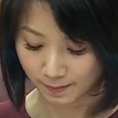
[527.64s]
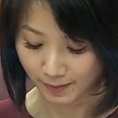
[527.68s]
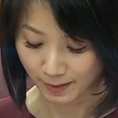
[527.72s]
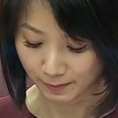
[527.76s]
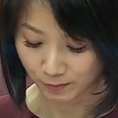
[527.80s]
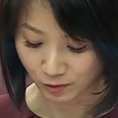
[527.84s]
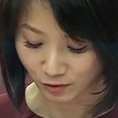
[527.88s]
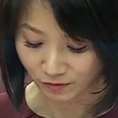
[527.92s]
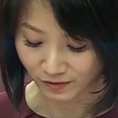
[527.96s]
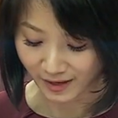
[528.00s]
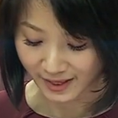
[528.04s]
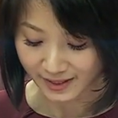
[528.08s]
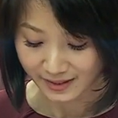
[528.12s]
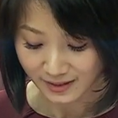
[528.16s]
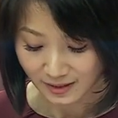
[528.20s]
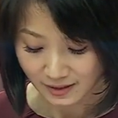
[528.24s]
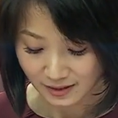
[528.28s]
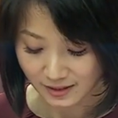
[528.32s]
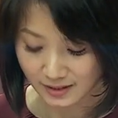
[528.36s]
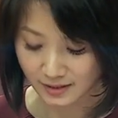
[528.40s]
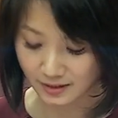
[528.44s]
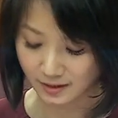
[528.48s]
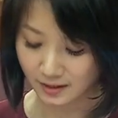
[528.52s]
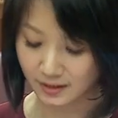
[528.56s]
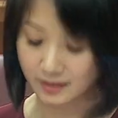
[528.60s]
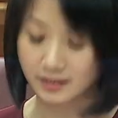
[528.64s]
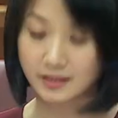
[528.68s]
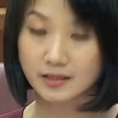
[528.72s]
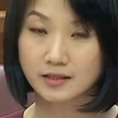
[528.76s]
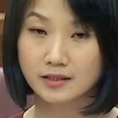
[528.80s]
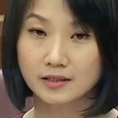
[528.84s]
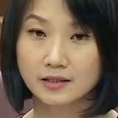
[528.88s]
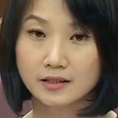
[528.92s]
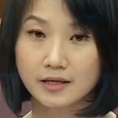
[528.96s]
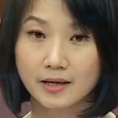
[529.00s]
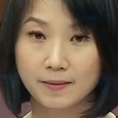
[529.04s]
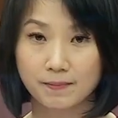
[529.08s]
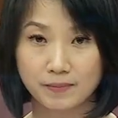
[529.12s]
By providing a listening
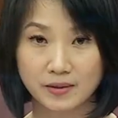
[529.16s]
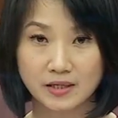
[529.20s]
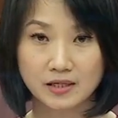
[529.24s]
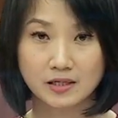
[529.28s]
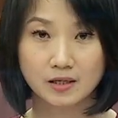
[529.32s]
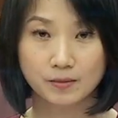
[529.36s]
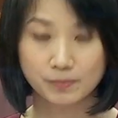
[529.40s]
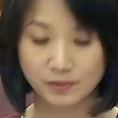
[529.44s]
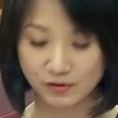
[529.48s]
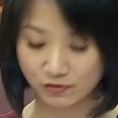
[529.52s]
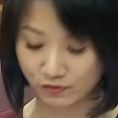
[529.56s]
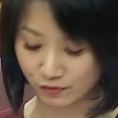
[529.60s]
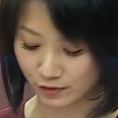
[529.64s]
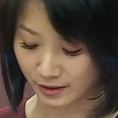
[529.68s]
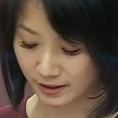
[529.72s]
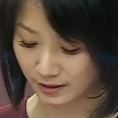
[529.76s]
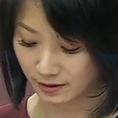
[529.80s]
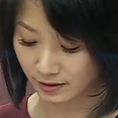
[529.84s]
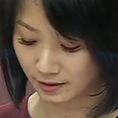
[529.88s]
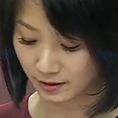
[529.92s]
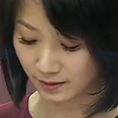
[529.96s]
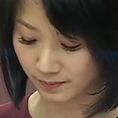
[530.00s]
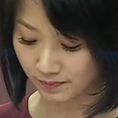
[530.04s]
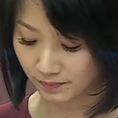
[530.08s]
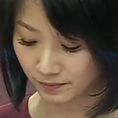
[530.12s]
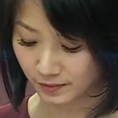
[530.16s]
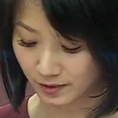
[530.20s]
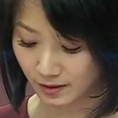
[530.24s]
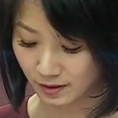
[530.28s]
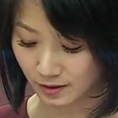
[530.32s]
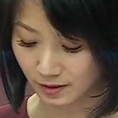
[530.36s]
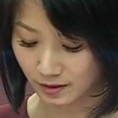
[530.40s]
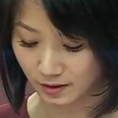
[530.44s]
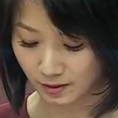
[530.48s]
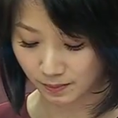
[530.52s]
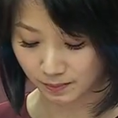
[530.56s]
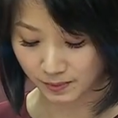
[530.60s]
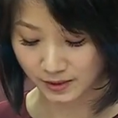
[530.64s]
ear and being a befriender,
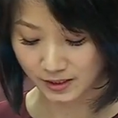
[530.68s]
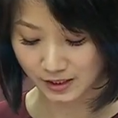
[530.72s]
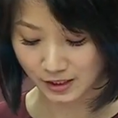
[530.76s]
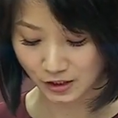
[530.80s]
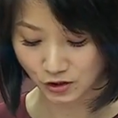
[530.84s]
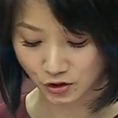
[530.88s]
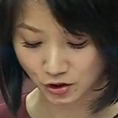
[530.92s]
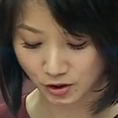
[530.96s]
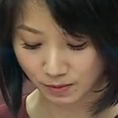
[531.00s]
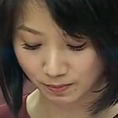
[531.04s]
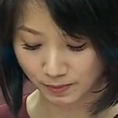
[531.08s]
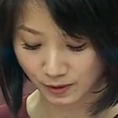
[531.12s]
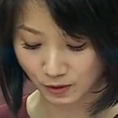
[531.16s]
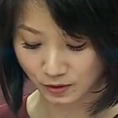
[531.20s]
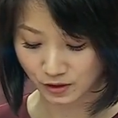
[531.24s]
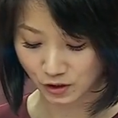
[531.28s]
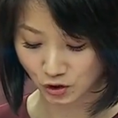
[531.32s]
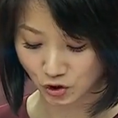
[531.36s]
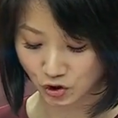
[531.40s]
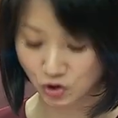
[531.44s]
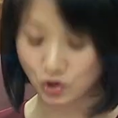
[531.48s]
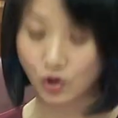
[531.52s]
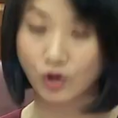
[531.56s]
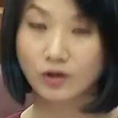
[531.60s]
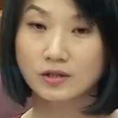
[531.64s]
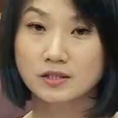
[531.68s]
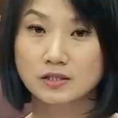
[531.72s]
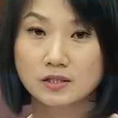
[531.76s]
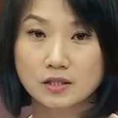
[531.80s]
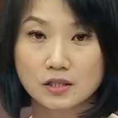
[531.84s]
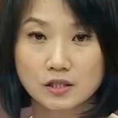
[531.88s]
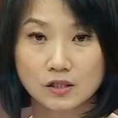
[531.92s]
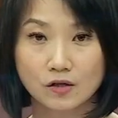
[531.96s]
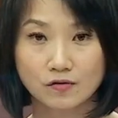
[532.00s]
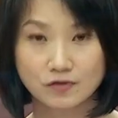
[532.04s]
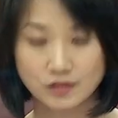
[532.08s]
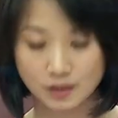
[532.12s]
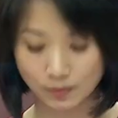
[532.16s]
the PSG builds a strong
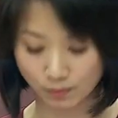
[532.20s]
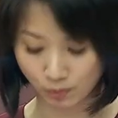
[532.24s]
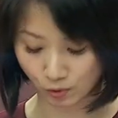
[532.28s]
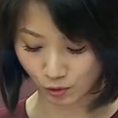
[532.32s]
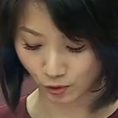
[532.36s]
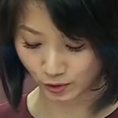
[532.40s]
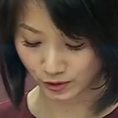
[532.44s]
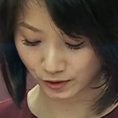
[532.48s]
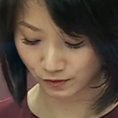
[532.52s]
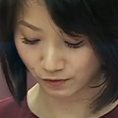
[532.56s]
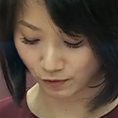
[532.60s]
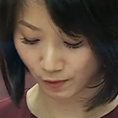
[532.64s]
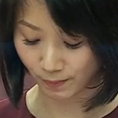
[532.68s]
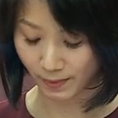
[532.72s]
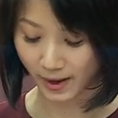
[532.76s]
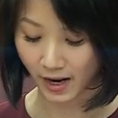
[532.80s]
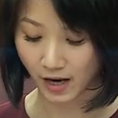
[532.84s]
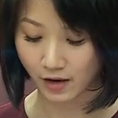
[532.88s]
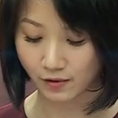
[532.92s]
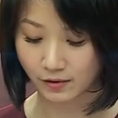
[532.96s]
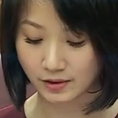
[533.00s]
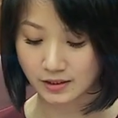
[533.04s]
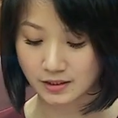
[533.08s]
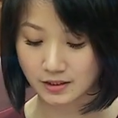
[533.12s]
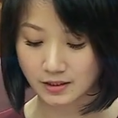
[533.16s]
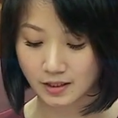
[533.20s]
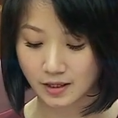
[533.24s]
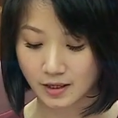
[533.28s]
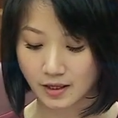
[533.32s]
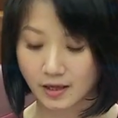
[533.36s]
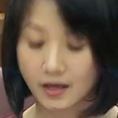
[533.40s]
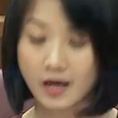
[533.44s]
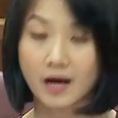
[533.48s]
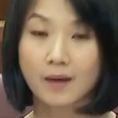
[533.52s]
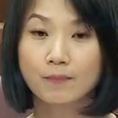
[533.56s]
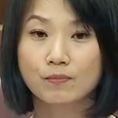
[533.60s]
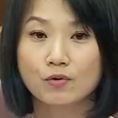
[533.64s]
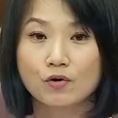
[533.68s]
circle of support for parents
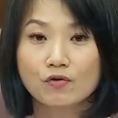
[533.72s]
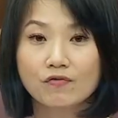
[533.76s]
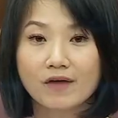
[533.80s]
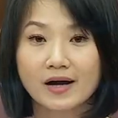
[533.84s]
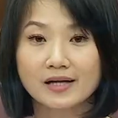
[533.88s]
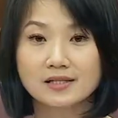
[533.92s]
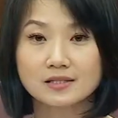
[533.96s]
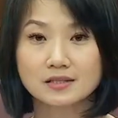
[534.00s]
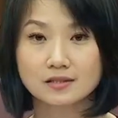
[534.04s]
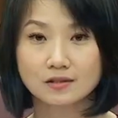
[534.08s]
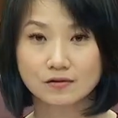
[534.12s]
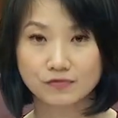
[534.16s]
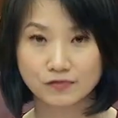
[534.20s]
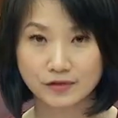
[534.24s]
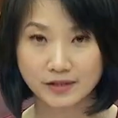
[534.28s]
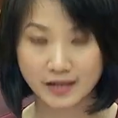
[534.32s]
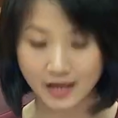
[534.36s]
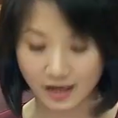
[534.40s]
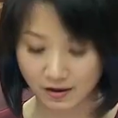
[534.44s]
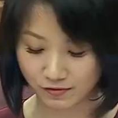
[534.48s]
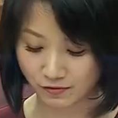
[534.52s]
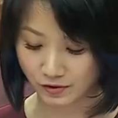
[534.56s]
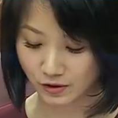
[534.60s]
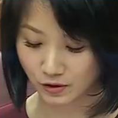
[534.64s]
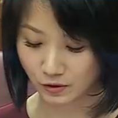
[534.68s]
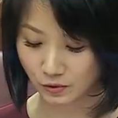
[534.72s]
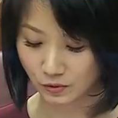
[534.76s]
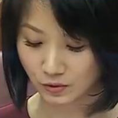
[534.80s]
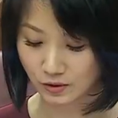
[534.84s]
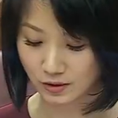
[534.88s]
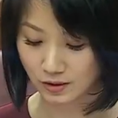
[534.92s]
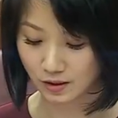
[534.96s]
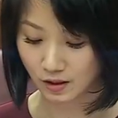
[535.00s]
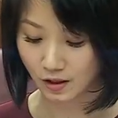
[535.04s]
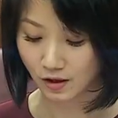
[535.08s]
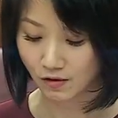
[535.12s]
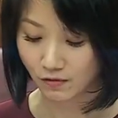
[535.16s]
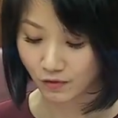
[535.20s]
and provides different
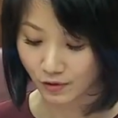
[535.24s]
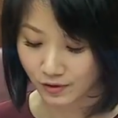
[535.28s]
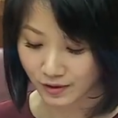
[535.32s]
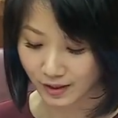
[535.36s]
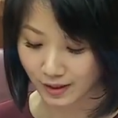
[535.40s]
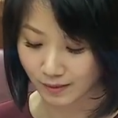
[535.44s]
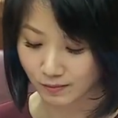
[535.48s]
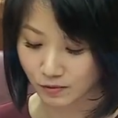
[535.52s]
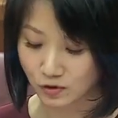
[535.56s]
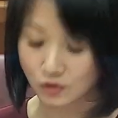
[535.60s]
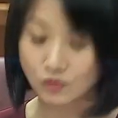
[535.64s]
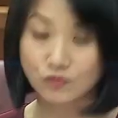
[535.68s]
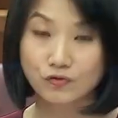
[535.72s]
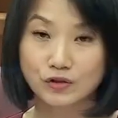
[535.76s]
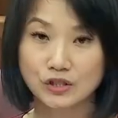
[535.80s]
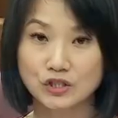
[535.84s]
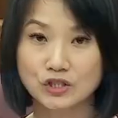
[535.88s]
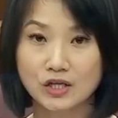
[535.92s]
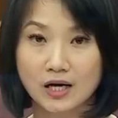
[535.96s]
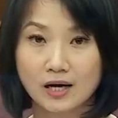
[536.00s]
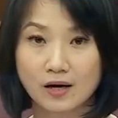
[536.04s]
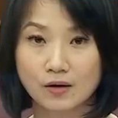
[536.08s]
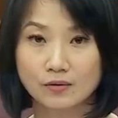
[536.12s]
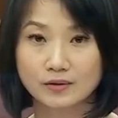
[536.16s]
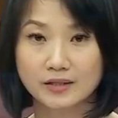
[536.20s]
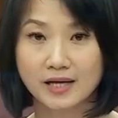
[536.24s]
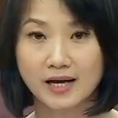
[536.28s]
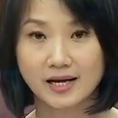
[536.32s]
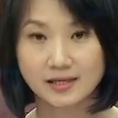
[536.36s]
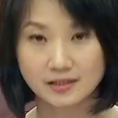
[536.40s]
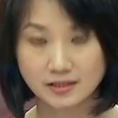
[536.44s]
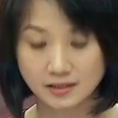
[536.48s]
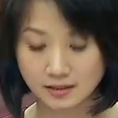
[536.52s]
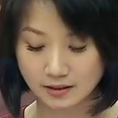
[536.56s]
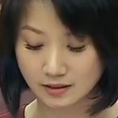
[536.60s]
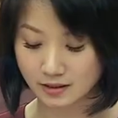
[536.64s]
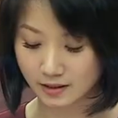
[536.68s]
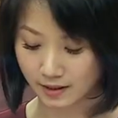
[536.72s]
avenues for them to reach out
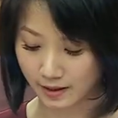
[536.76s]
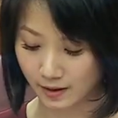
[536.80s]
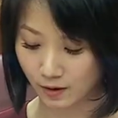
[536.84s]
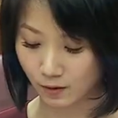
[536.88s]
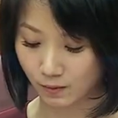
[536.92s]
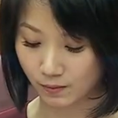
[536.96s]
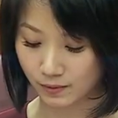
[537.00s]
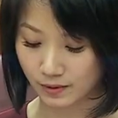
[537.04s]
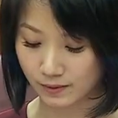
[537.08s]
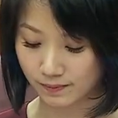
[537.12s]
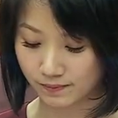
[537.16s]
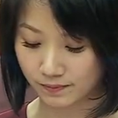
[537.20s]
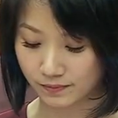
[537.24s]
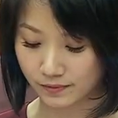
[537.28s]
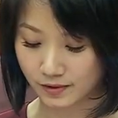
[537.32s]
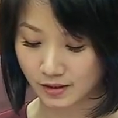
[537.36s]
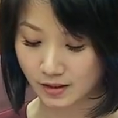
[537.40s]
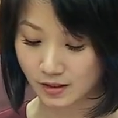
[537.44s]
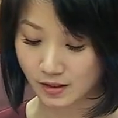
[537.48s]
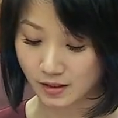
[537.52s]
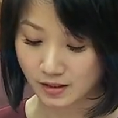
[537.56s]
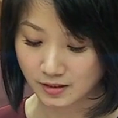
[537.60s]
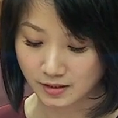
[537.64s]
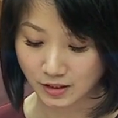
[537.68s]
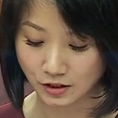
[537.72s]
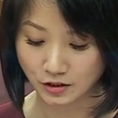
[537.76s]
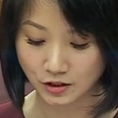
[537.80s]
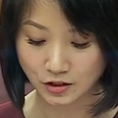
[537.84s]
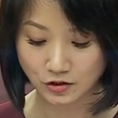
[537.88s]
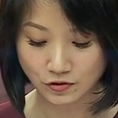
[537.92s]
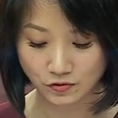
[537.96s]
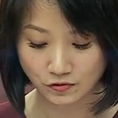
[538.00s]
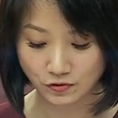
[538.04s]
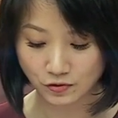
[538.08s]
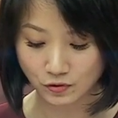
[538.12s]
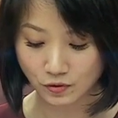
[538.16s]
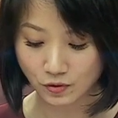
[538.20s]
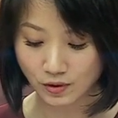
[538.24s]
and seek help, such
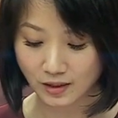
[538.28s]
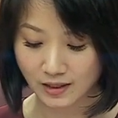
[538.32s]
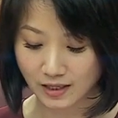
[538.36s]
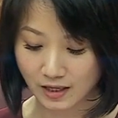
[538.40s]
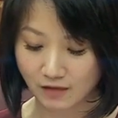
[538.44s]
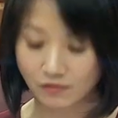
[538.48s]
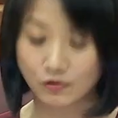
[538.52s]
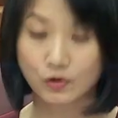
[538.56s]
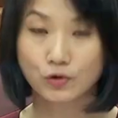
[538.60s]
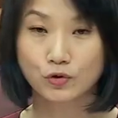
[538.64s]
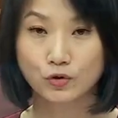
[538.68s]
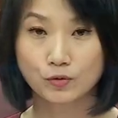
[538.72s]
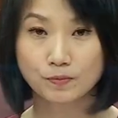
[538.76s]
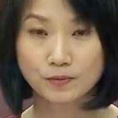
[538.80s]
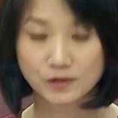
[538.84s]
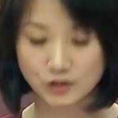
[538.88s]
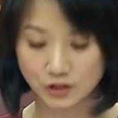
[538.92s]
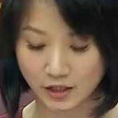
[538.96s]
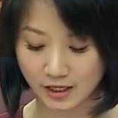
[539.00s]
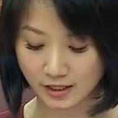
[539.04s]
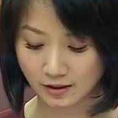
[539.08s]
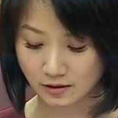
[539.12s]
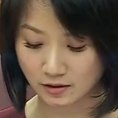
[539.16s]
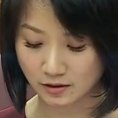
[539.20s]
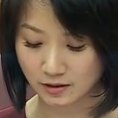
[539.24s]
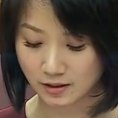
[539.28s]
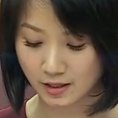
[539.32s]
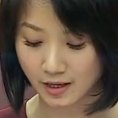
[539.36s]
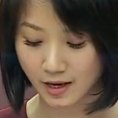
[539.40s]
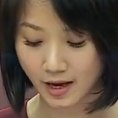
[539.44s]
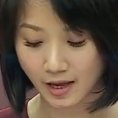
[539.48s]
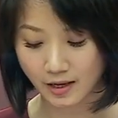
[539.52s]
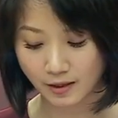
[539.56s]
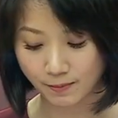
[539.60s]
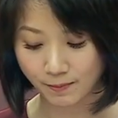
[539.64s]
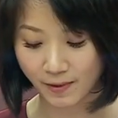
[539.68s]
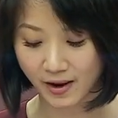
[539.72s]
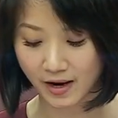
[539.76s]
as through level group chats
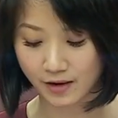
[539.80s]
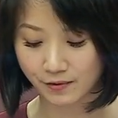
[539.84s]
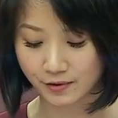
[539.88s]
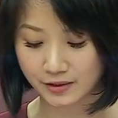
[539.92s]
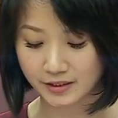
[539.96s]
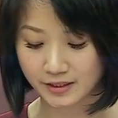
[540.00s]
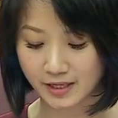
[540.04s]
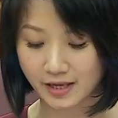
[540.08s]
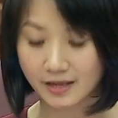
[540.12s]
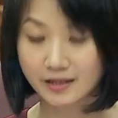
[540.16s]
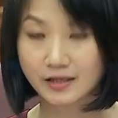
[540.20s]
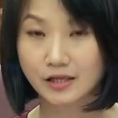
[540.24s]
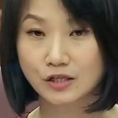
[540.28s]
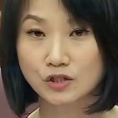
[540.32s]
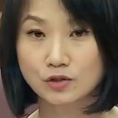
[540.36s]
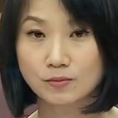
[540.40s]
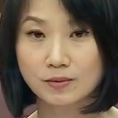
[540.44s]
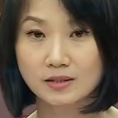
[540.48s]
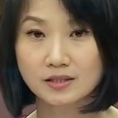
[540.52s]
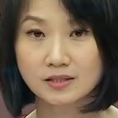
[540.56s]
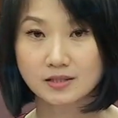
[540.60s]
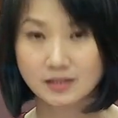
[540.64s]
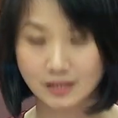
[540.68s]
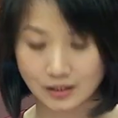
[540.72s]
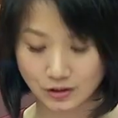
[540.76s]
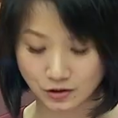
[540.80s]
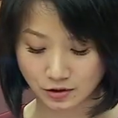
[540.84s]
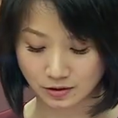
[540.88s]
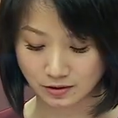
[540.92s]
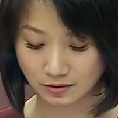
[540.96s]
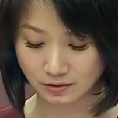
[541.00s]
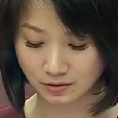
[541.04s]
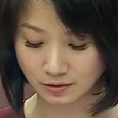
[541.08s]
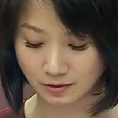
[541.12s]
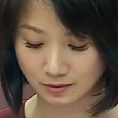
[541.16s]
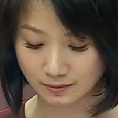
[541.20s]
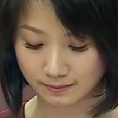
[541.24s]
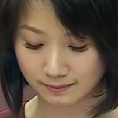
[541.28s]
and parent engagement
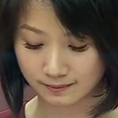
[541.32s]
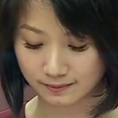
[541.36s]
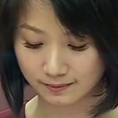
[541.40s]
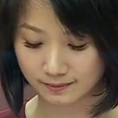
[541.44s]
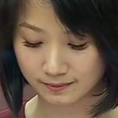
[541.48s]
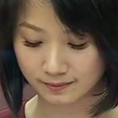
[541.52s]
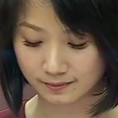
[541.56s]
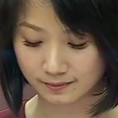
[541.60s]
sessions.